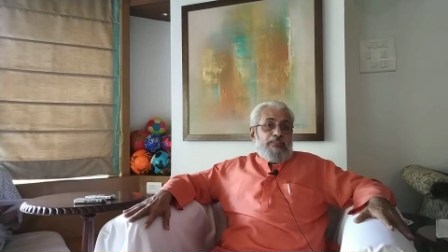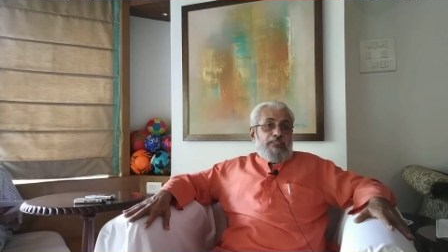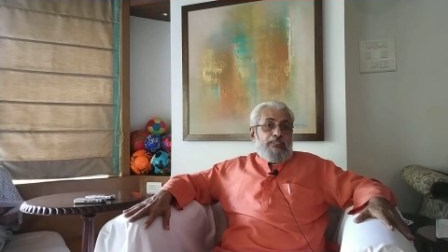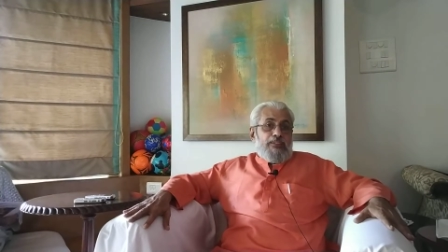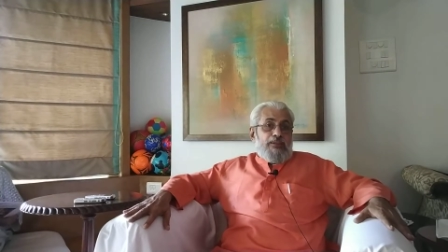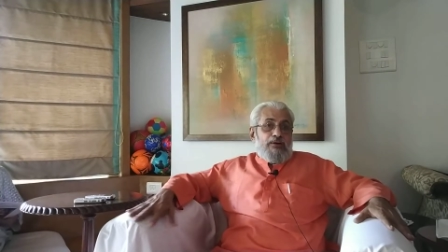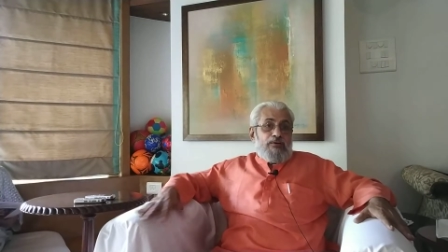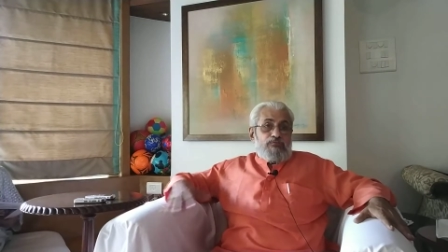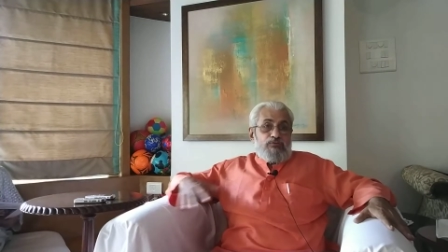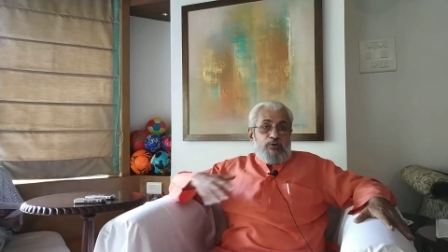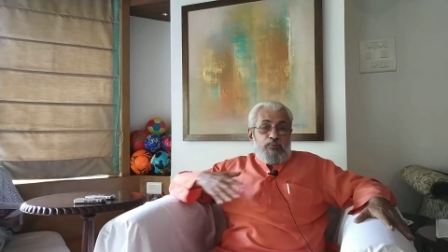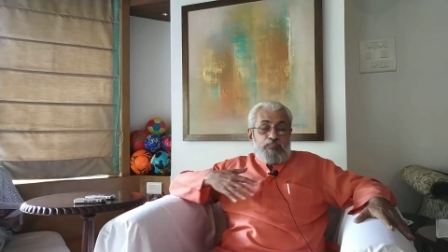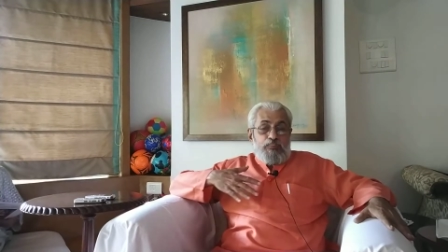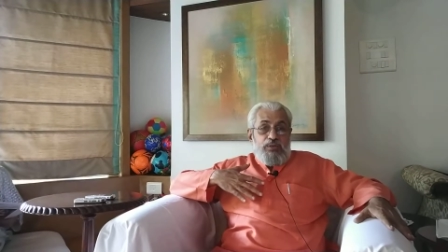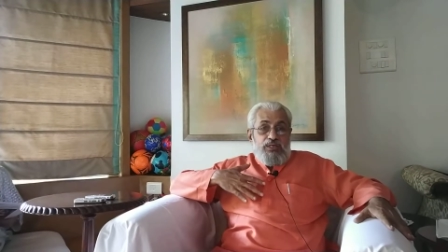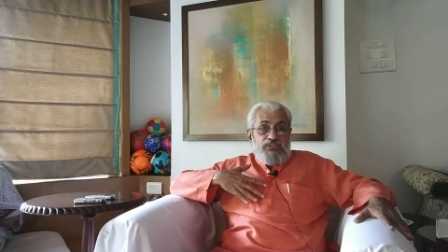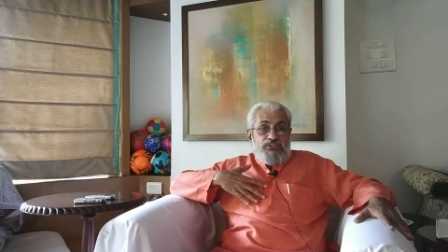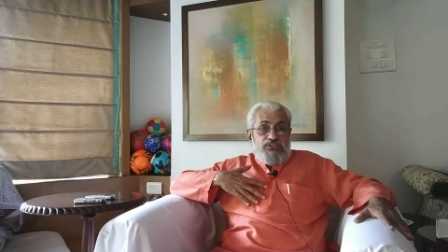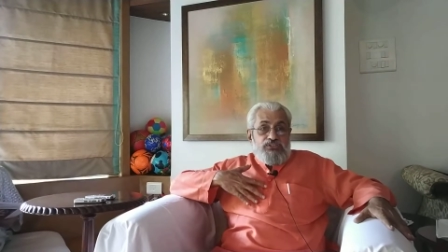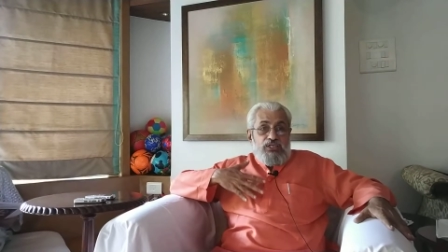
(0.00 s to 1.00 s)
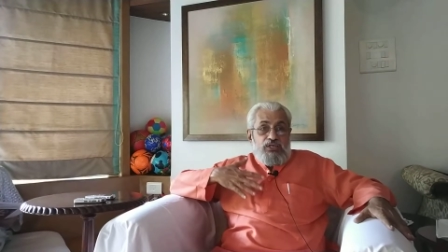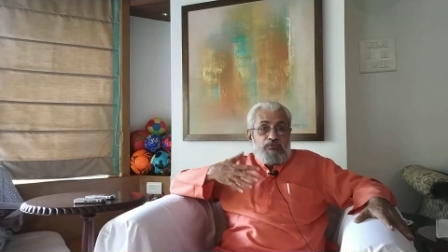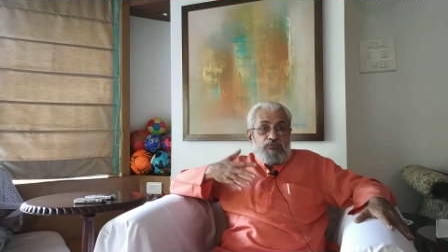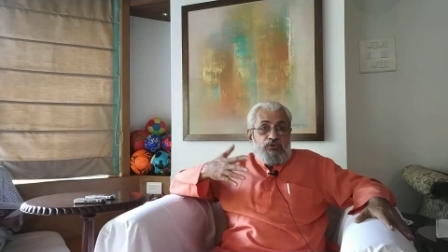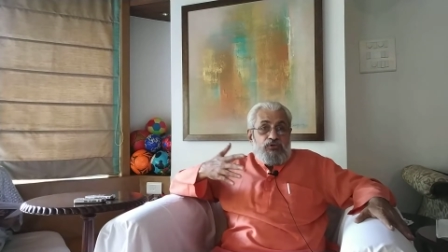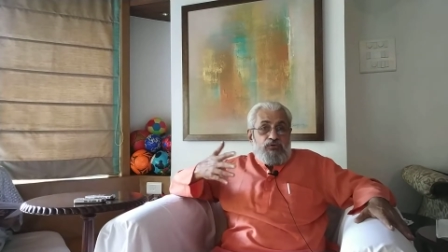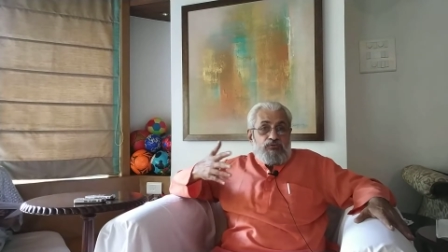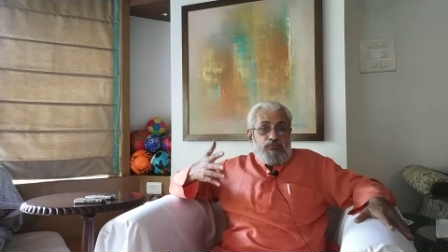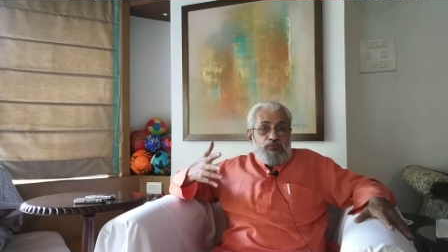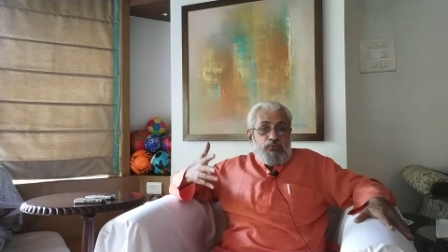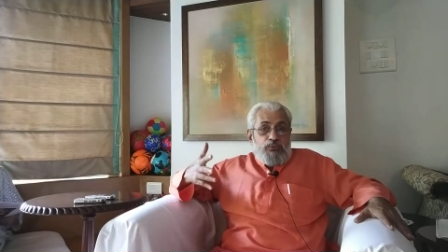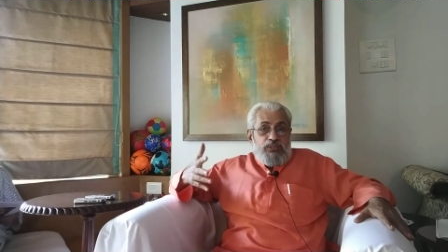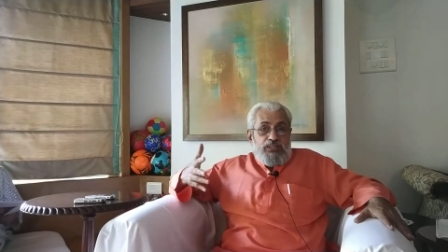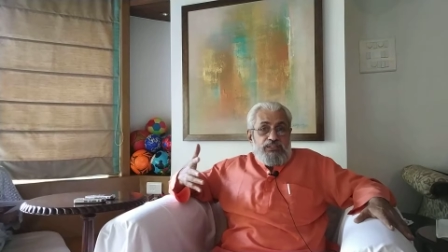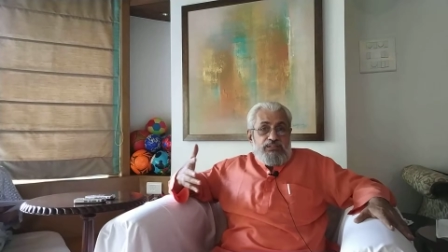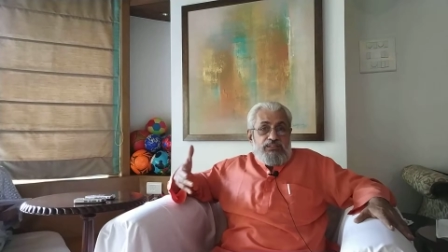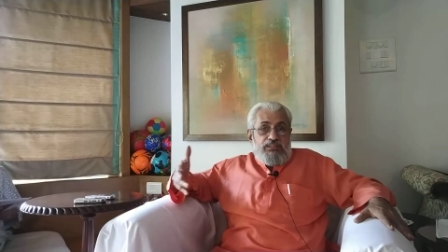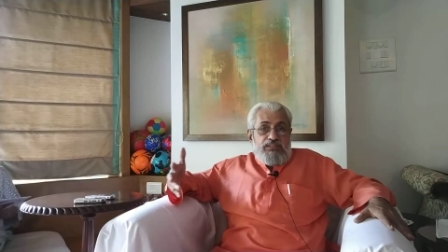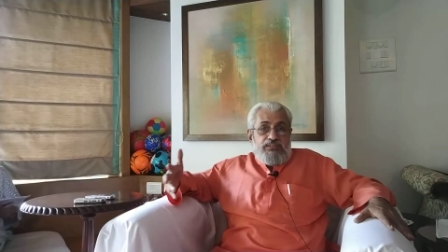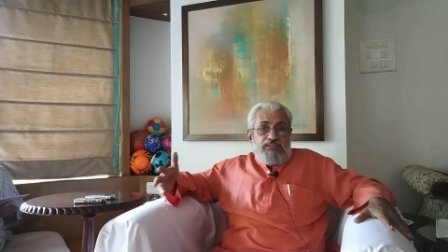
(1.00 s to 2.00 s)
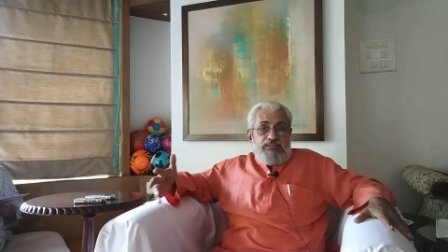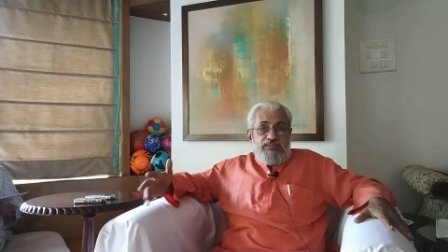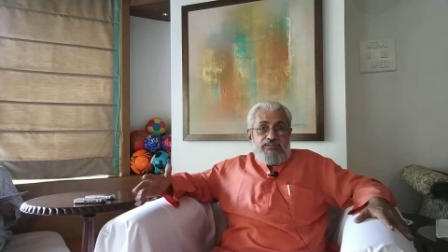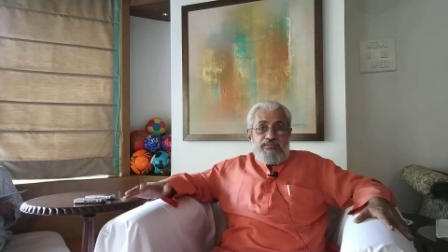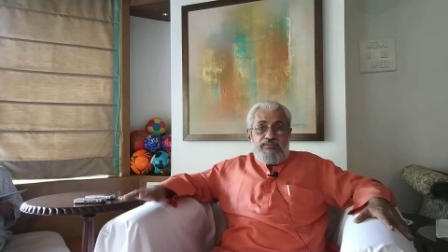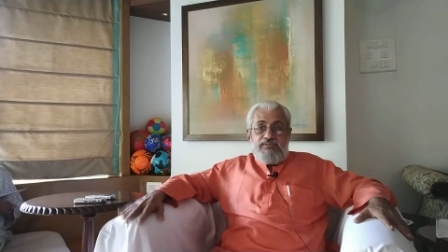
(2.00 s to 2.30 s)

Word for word: of your personal way of doing things.